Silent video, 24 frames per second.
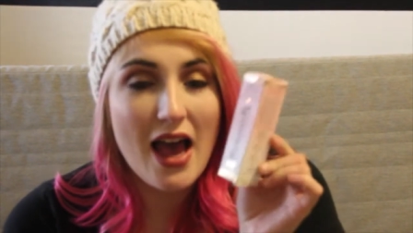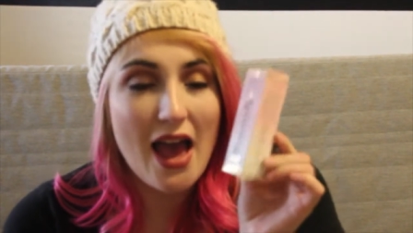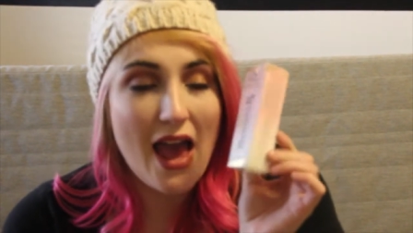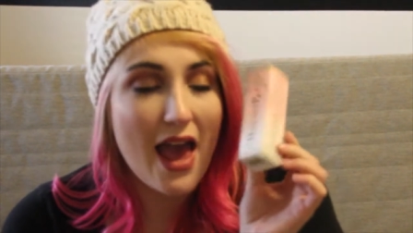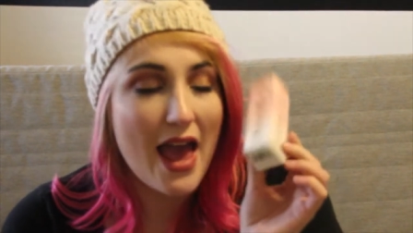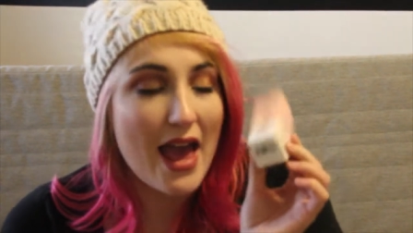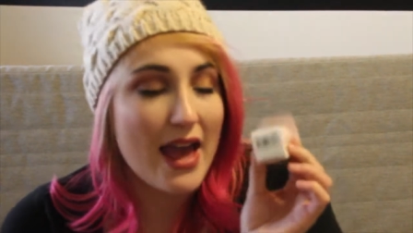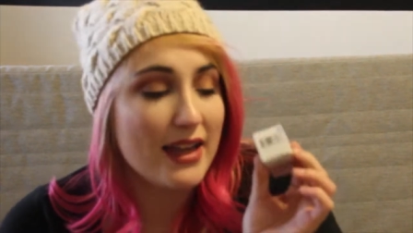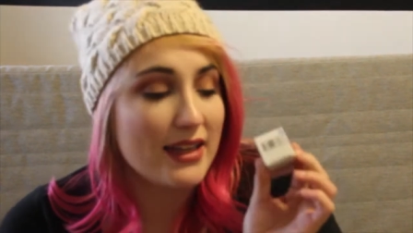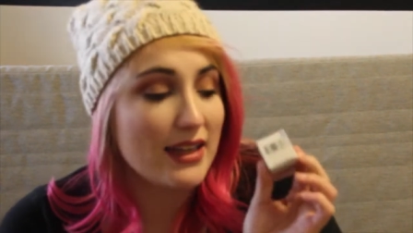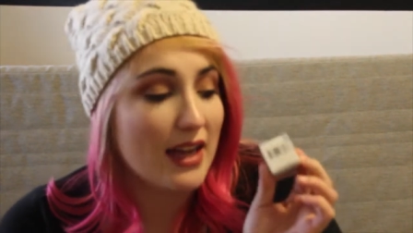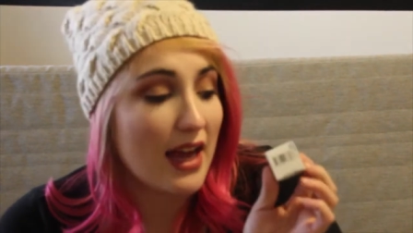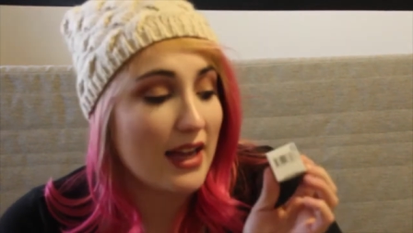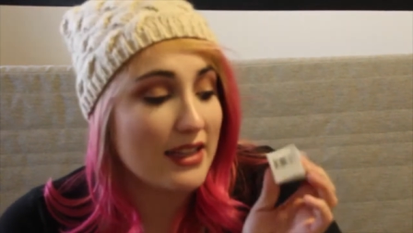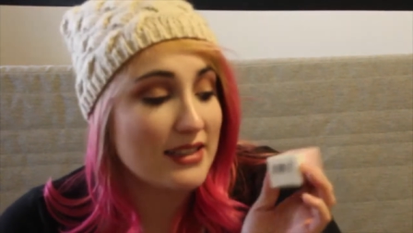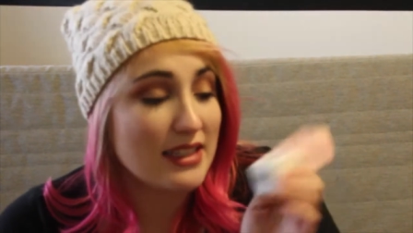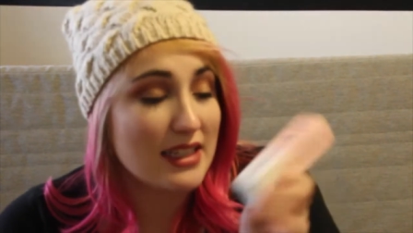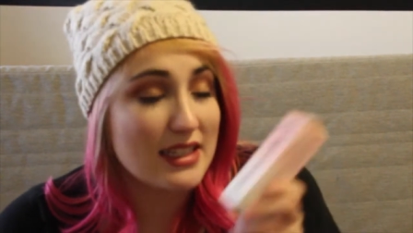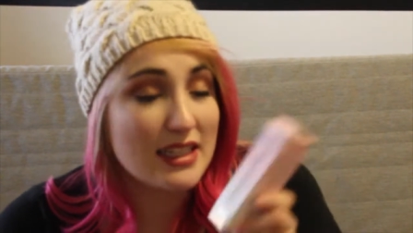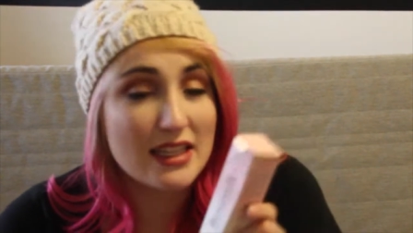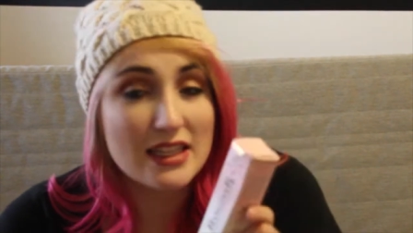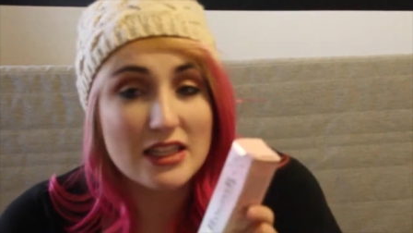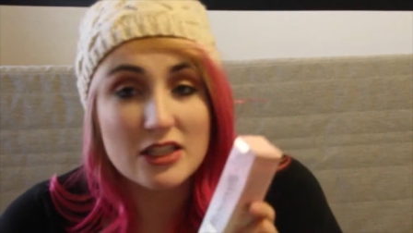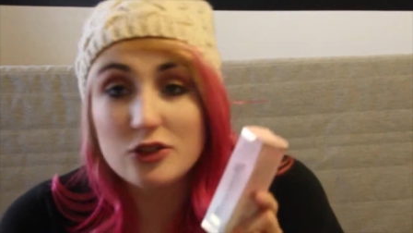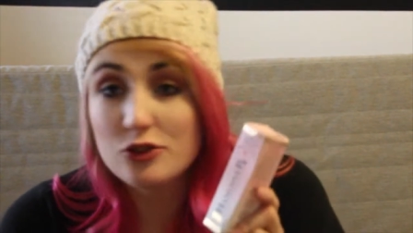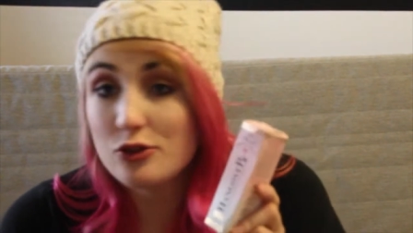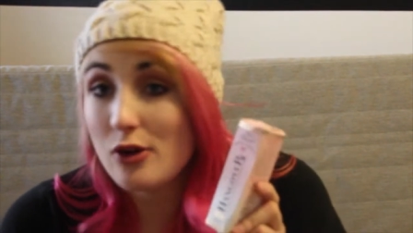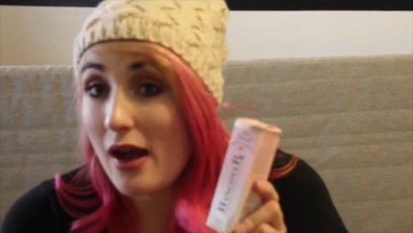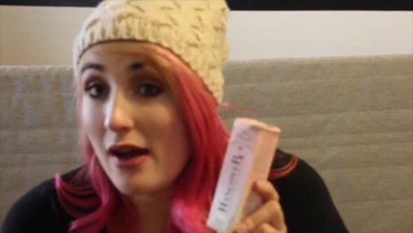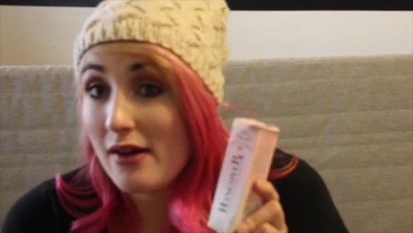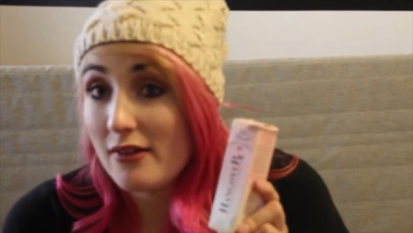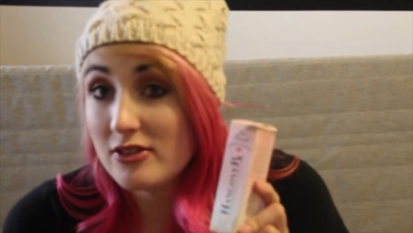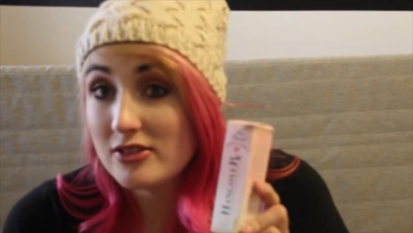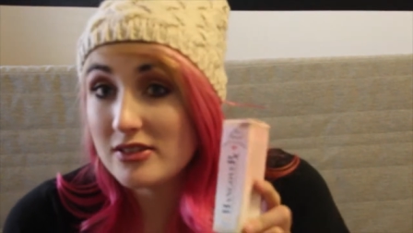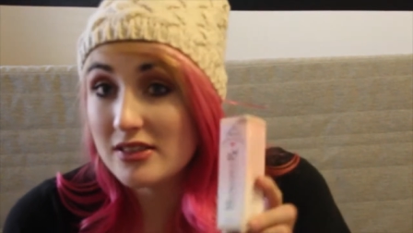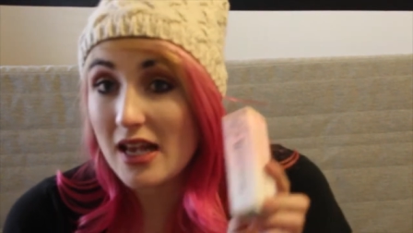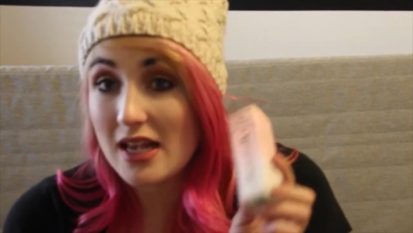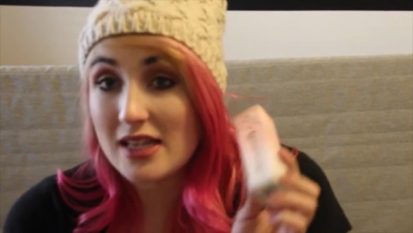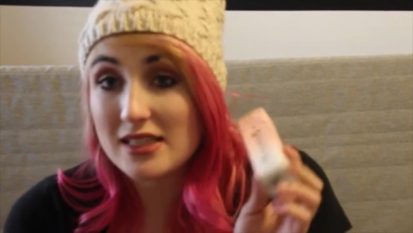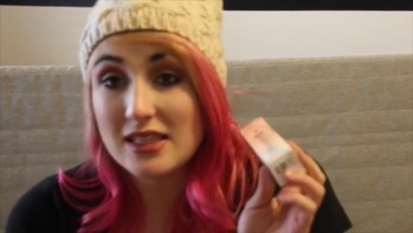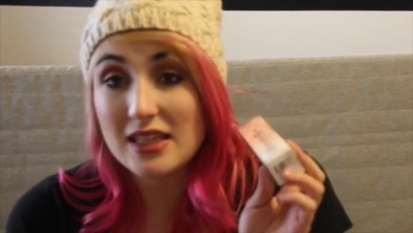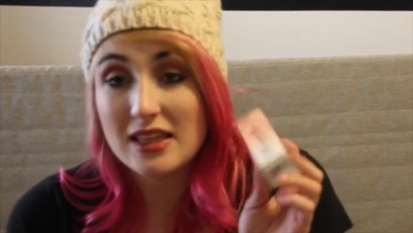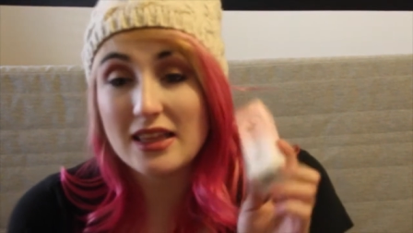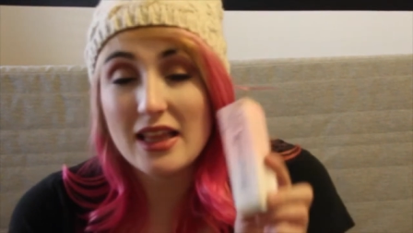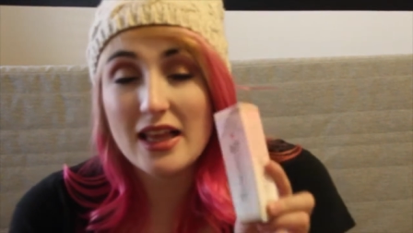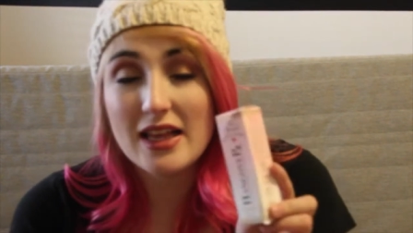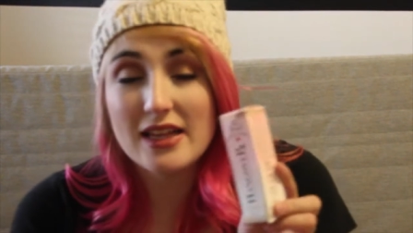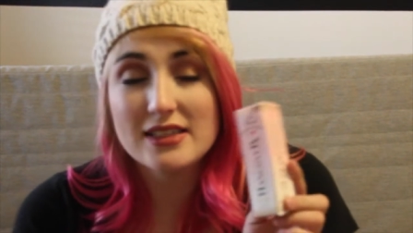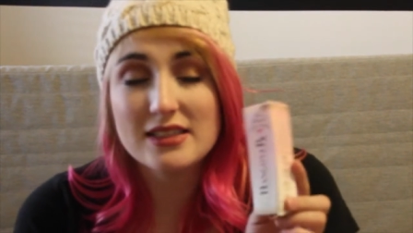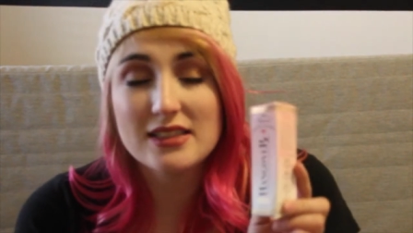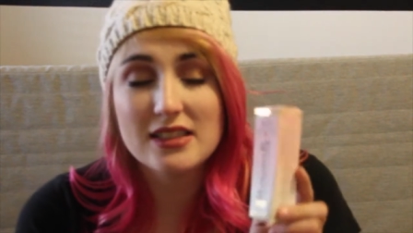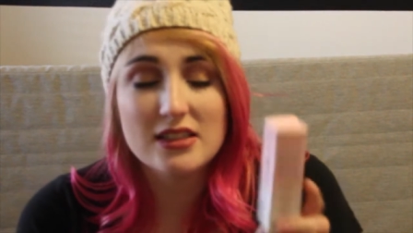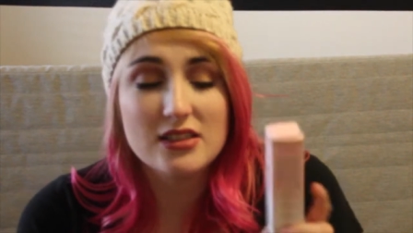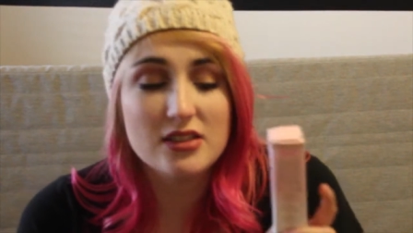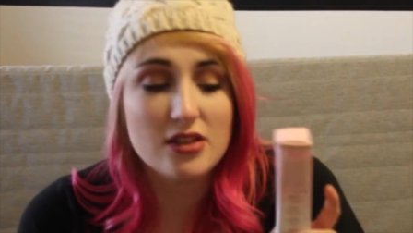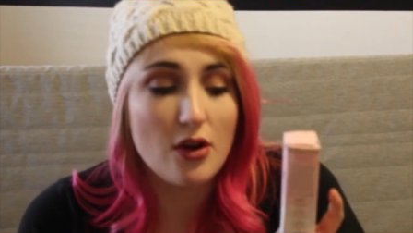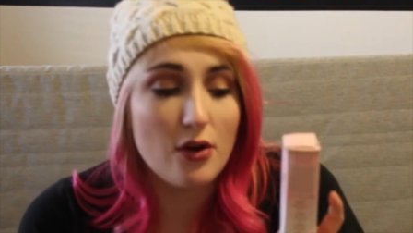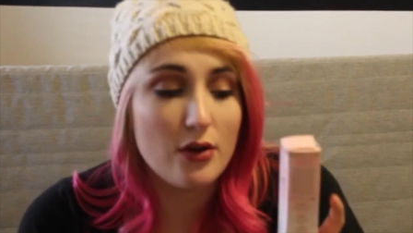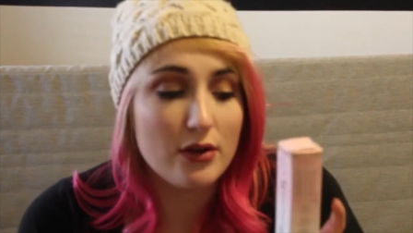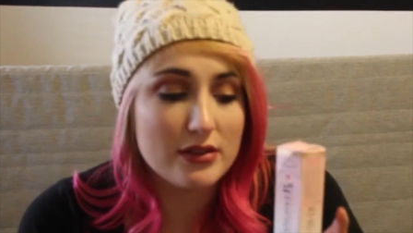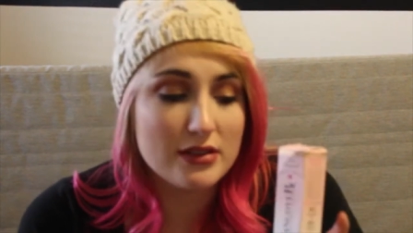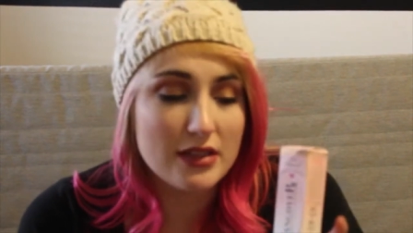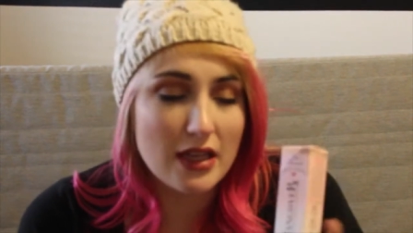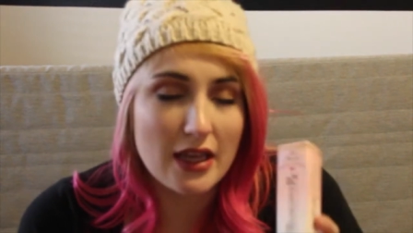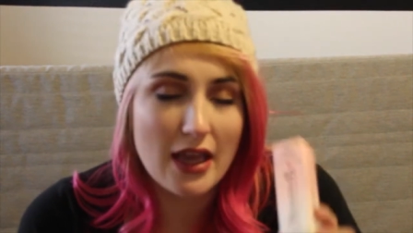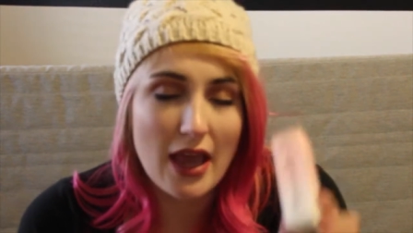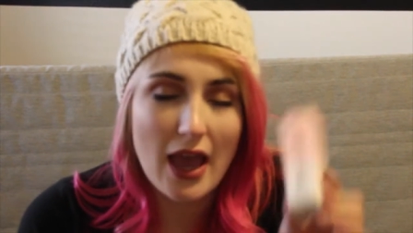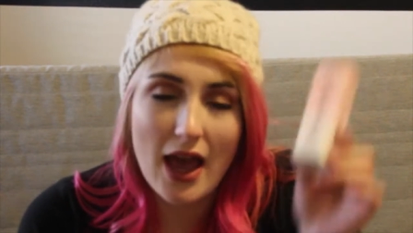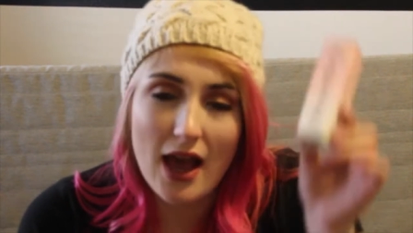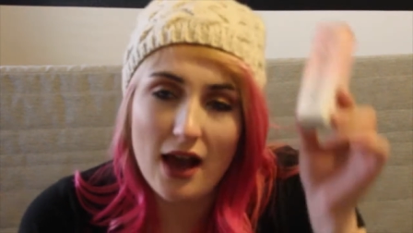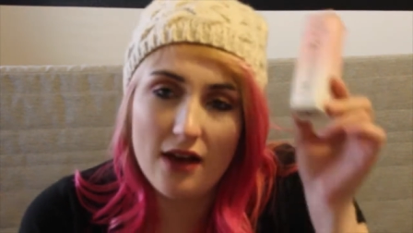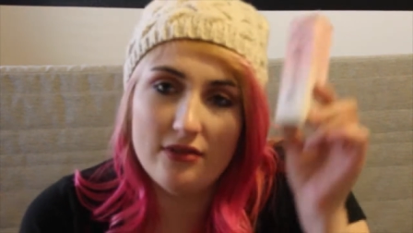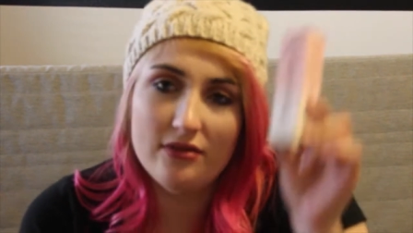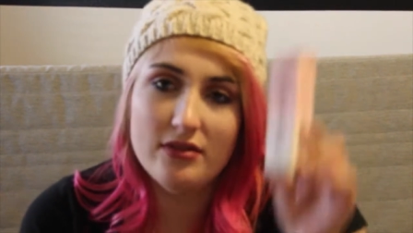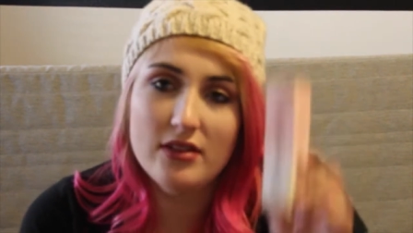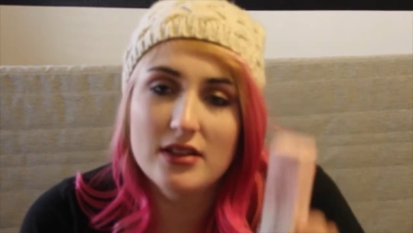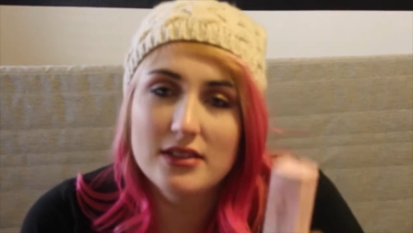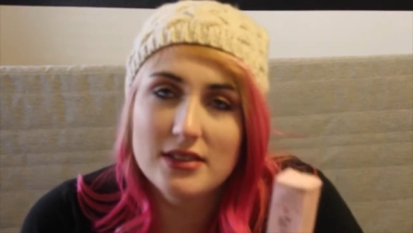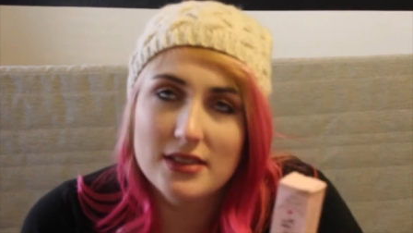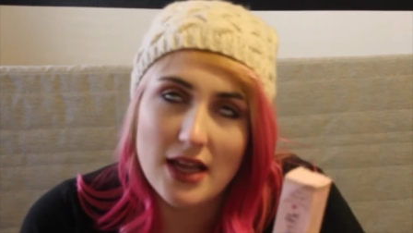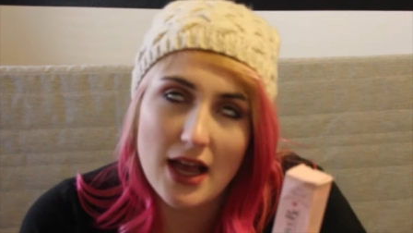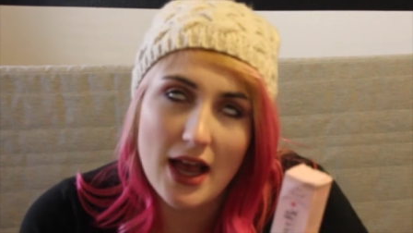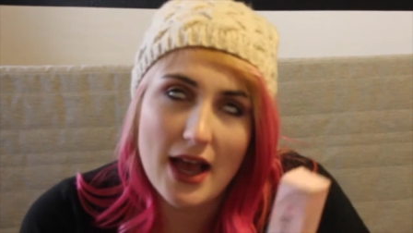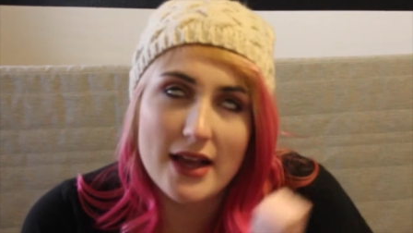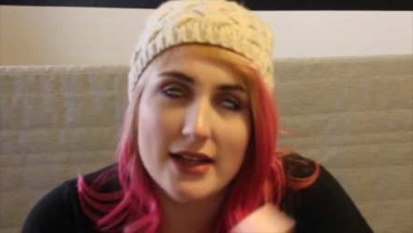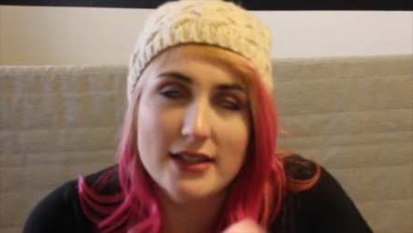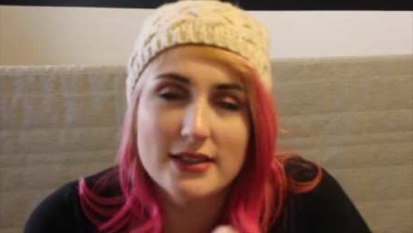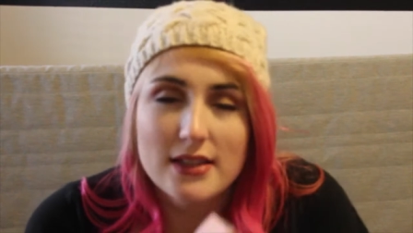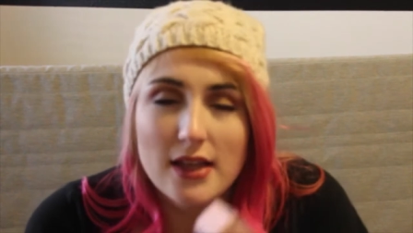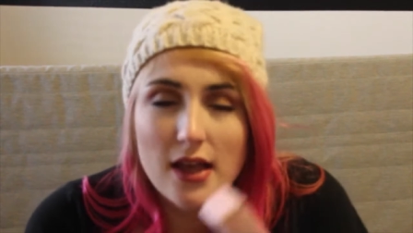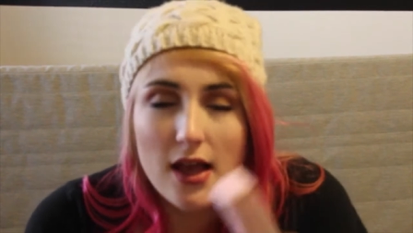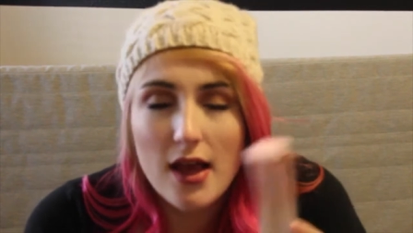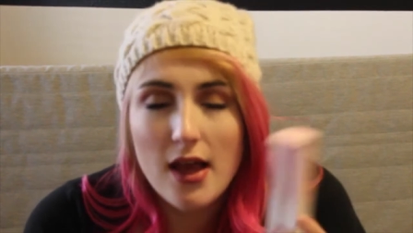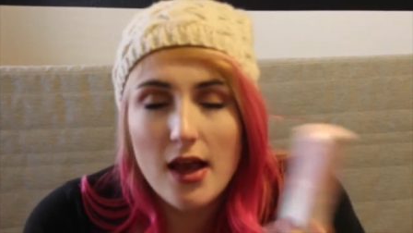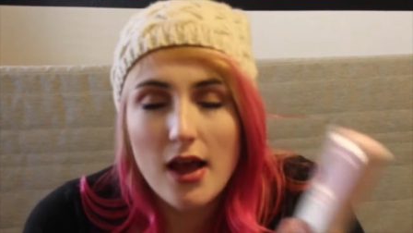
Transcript: and I did get the travel size in this, so it's like half the size,